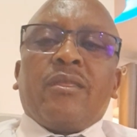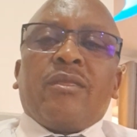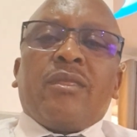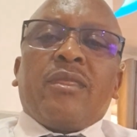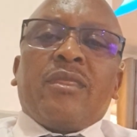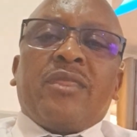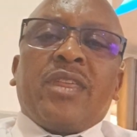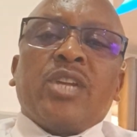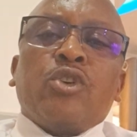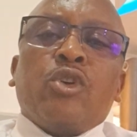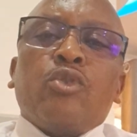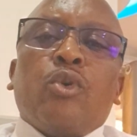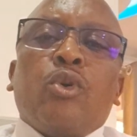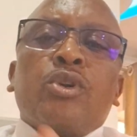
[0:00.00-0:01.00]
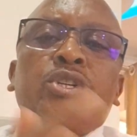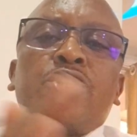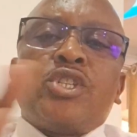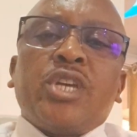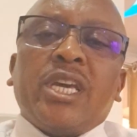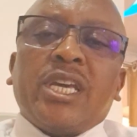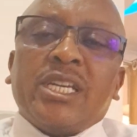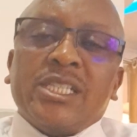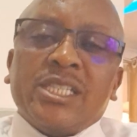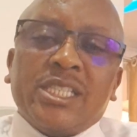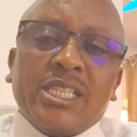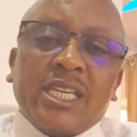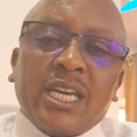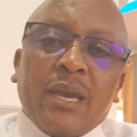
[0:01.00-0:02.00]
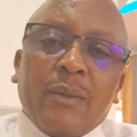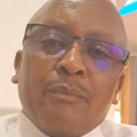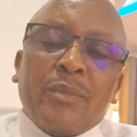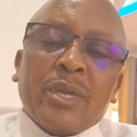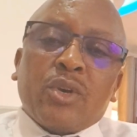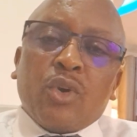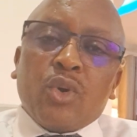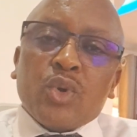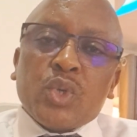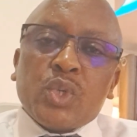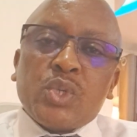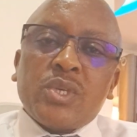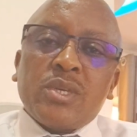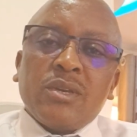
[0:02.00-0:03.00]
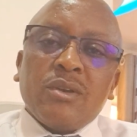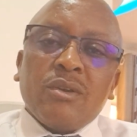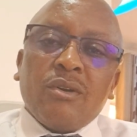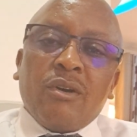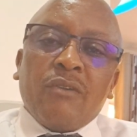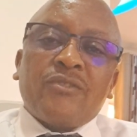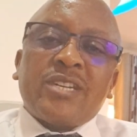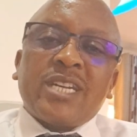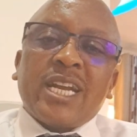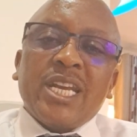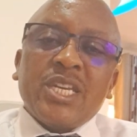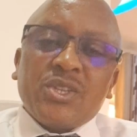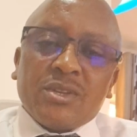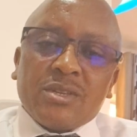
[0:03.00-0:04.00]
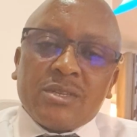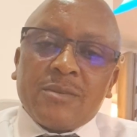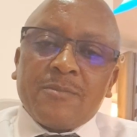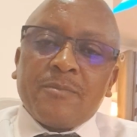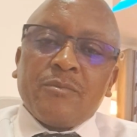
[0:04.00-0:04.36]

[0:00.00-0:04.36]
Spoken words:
they don't want change because of traditions.